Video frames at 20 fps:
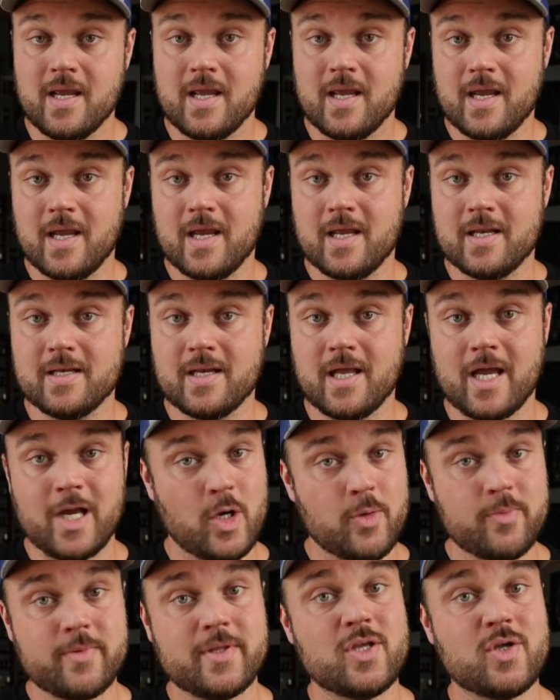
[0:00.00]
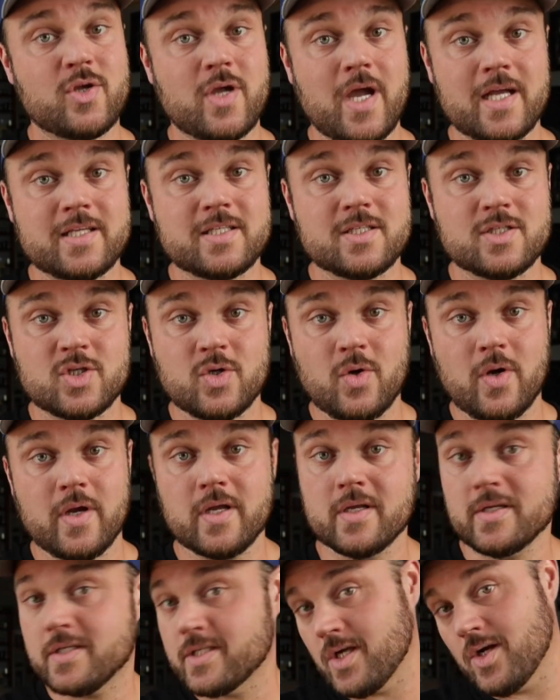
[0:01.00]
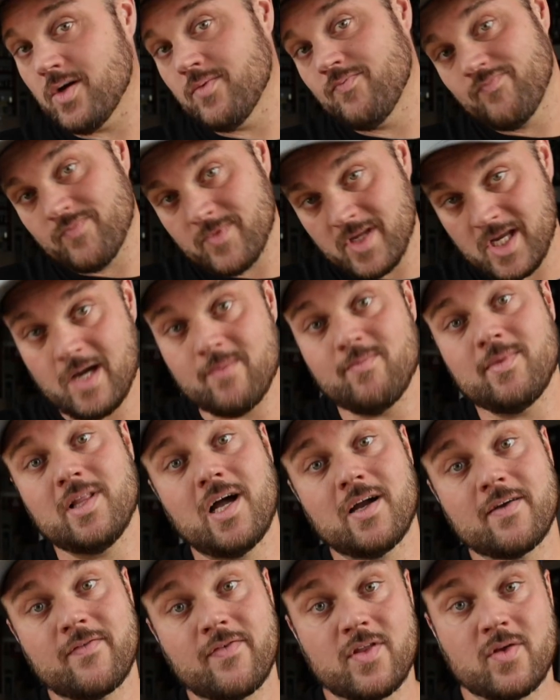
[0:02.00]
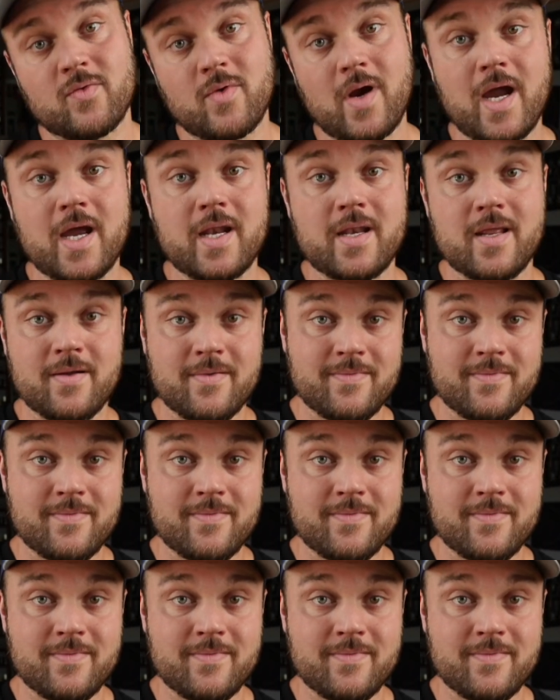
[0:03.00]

and I hope that you guys enjoy it. So come along for the ride.